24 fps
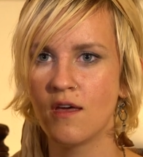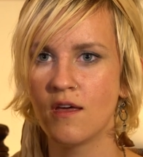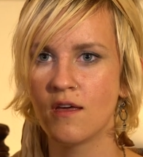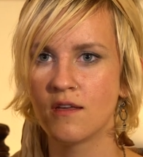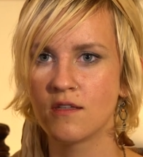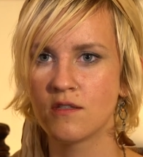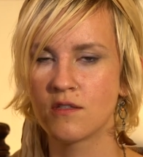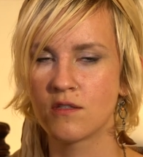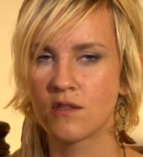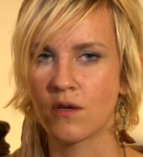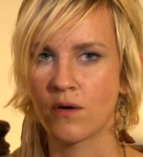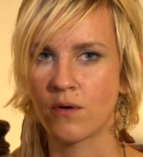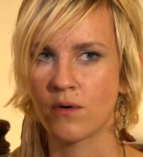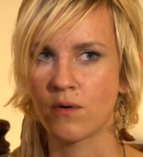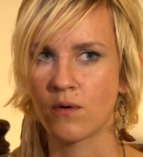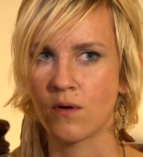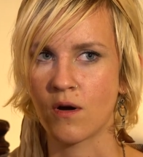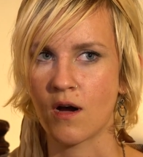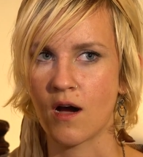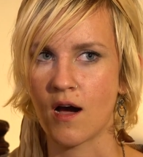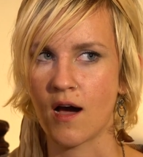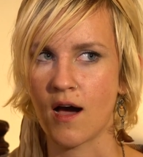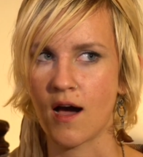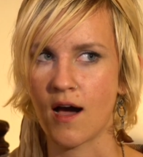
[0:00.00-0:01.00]
So
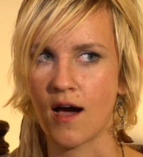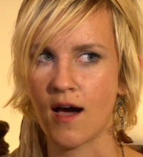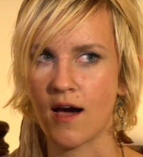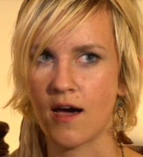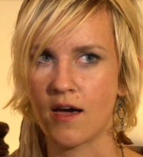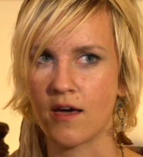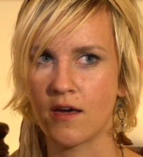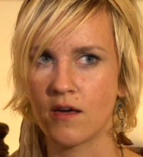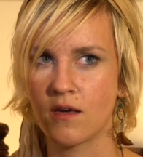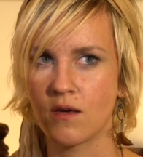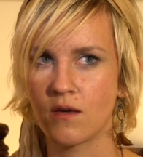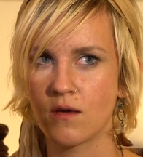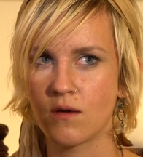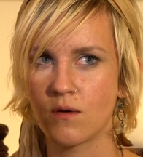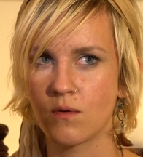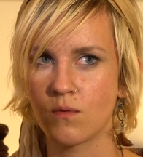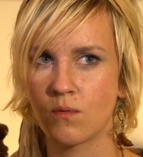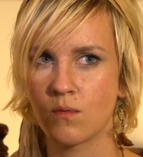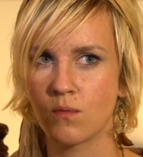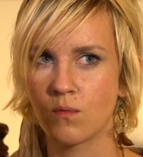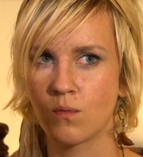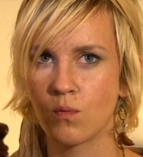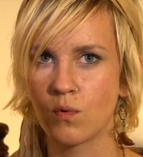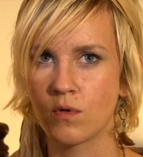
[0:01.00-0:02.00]
I
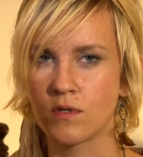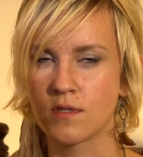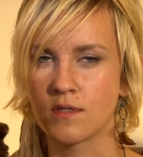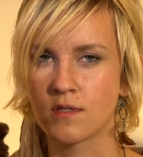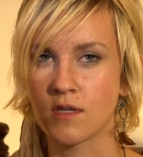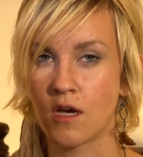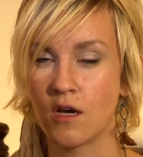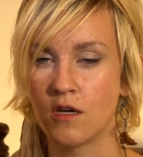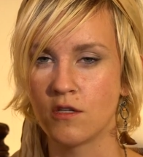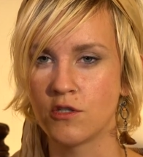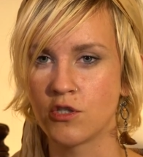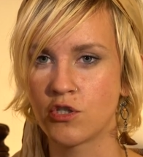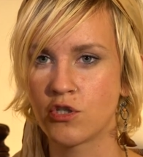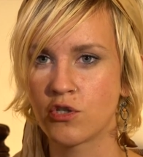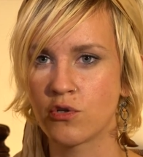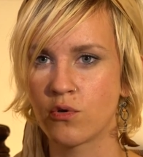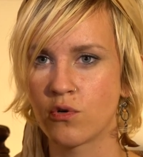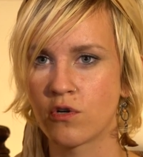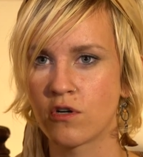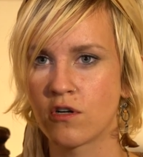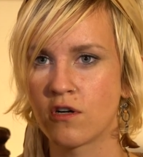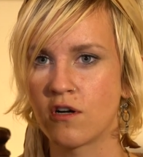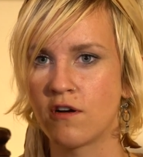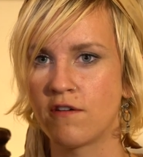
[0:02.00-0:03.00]
was
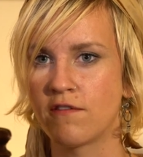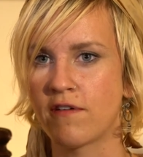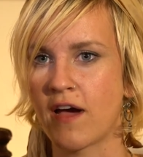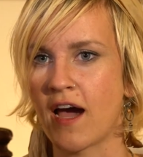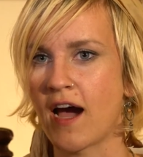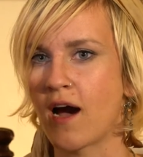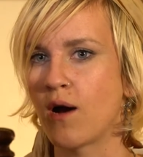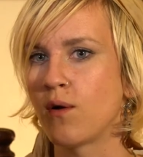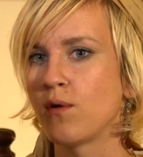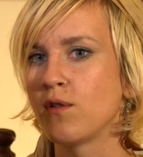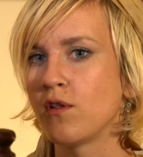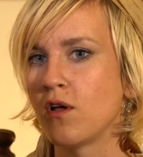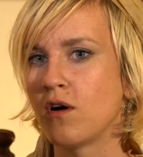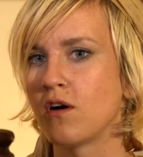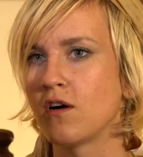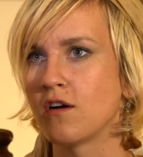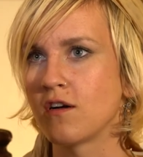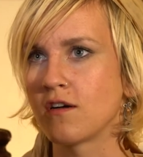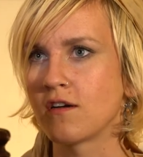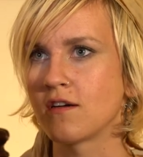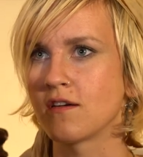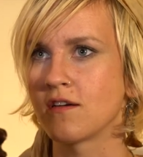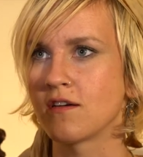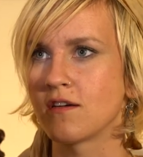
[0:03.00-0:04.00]
unsure of how
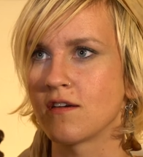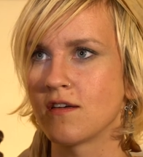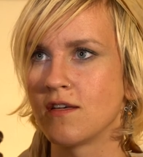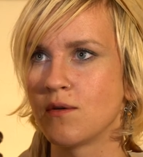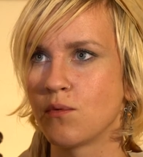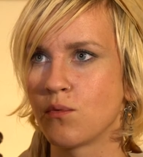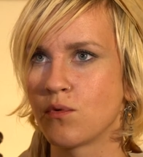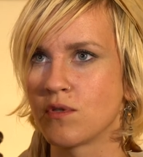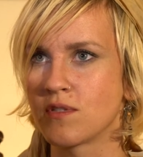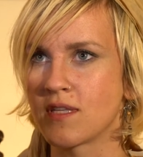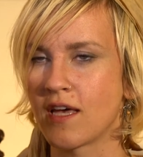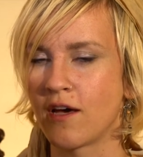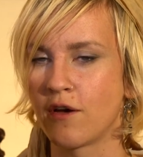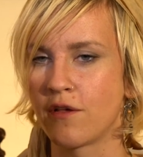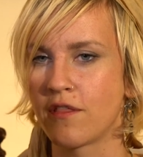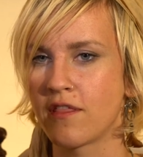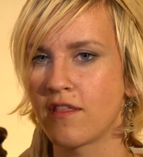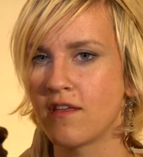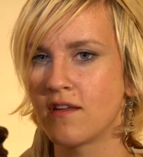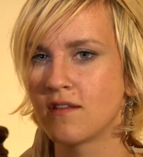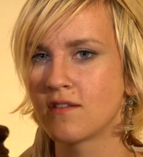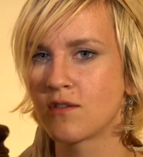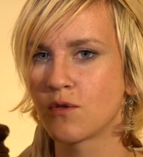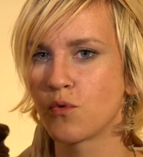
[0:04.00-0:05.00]
long it was
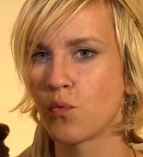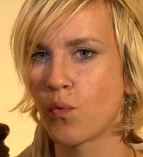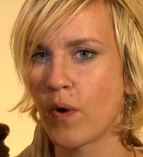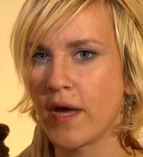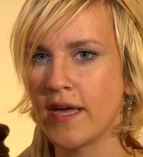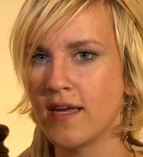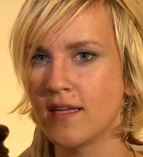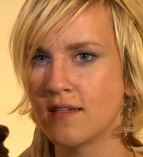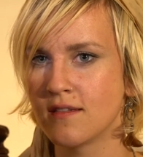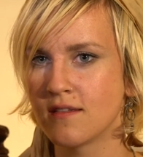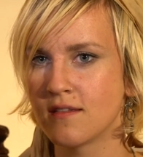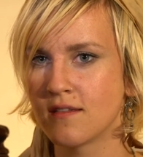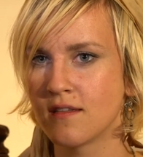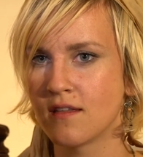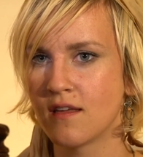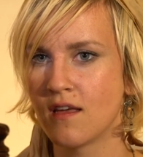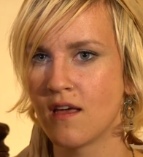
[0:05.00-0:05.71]
healthy to wait.